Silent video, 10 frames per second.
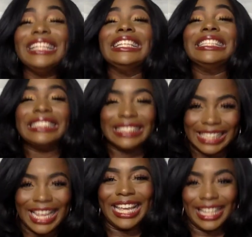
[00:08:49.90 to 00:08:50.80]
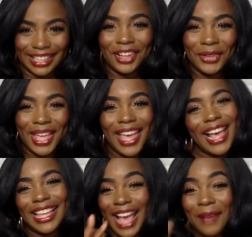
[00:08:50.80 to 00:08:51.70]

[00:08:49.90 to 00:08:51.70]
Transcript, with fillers: isnick, okay? I,